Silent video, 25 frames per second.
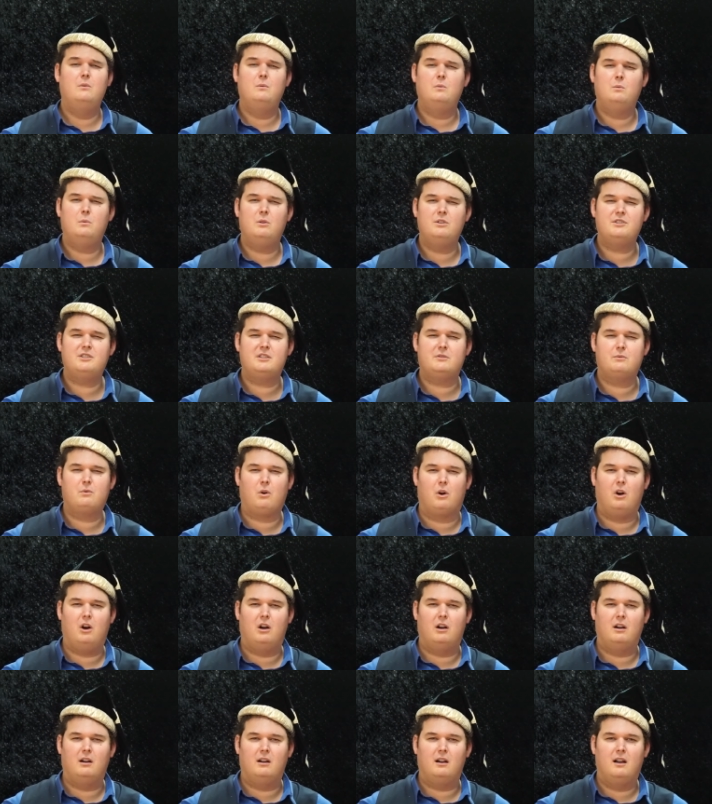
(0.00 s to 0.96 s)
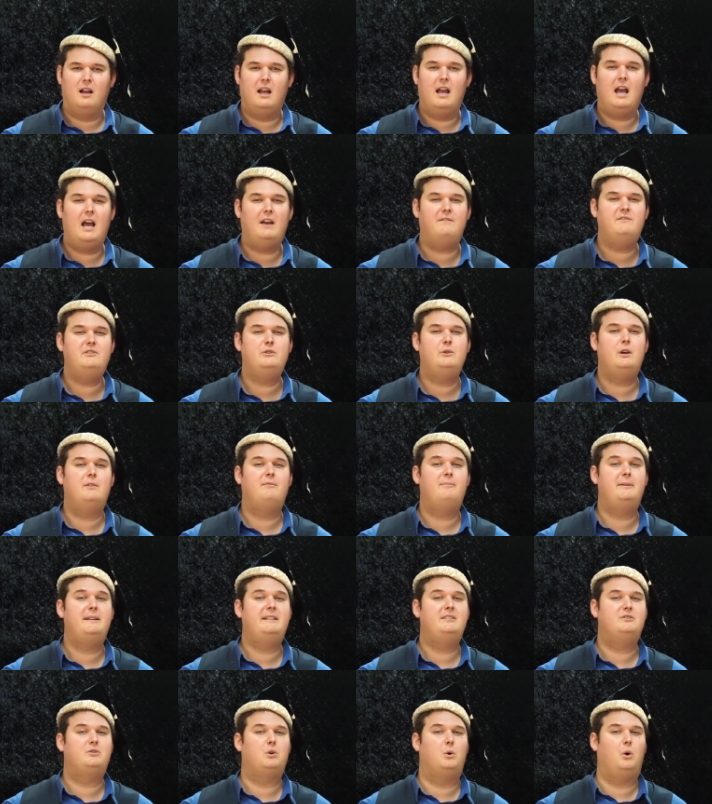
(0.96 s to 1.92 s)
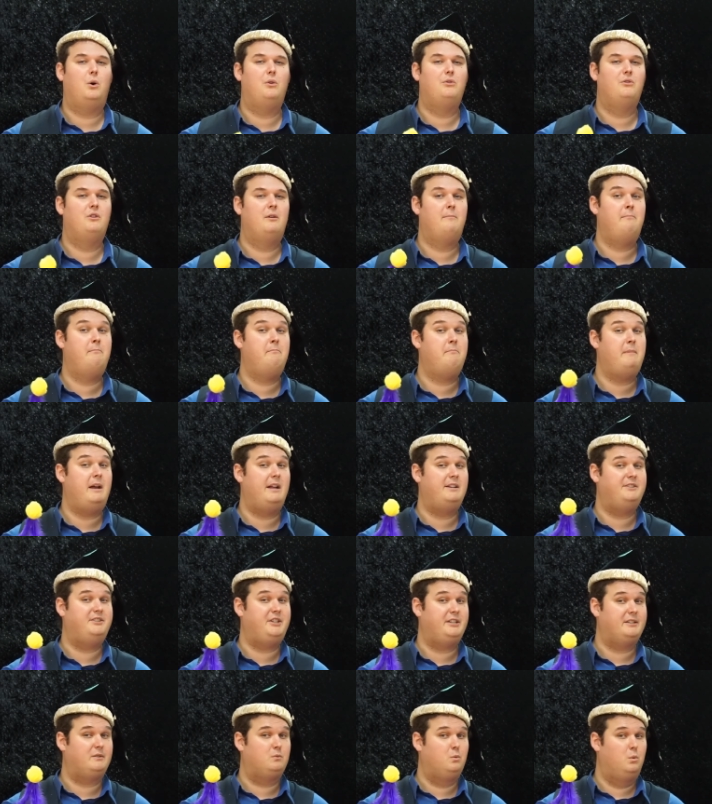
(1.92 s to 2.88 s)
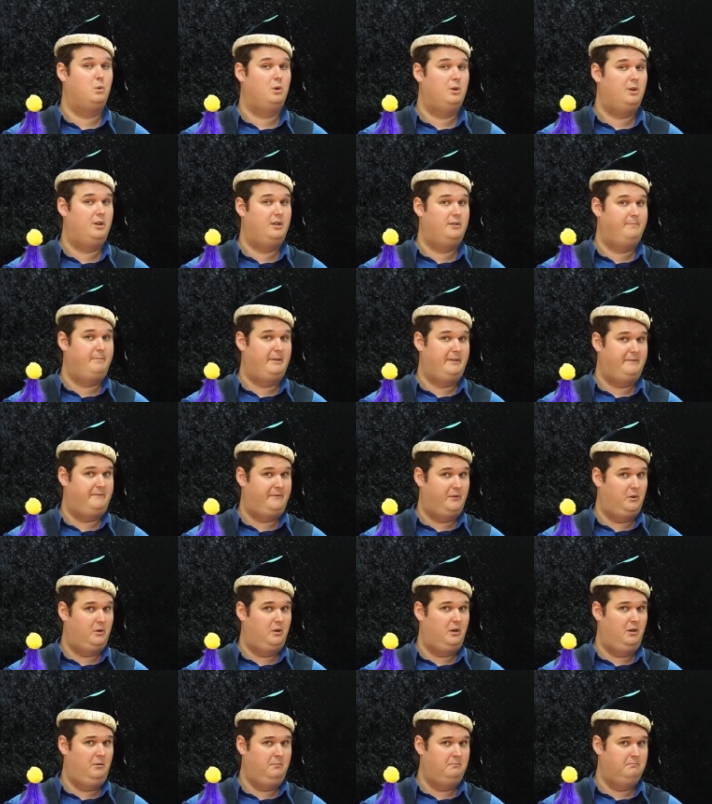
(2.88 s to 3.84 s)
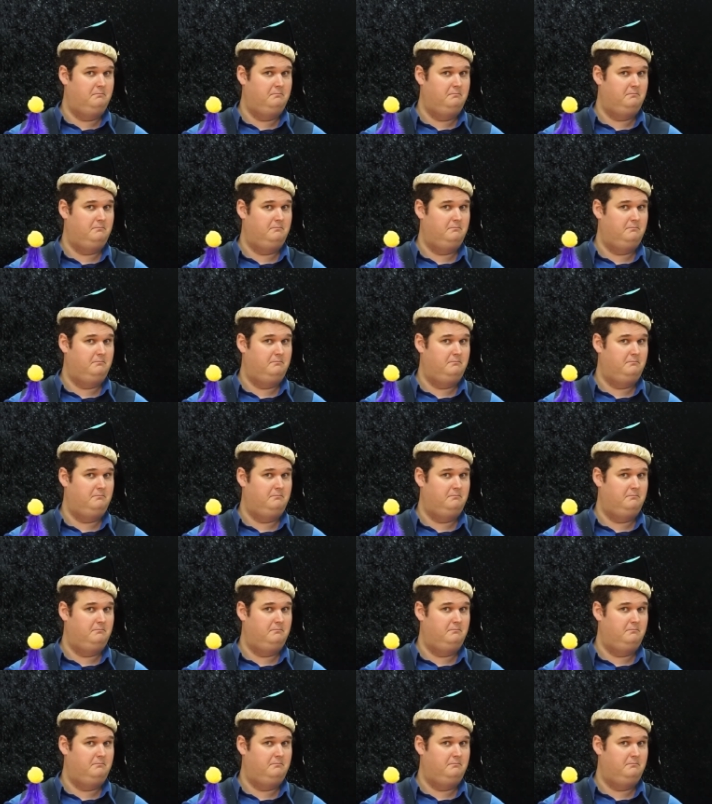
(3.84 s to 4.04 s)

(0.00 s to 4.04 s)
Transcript: What's wrong? Have you ever been taught the magic word before?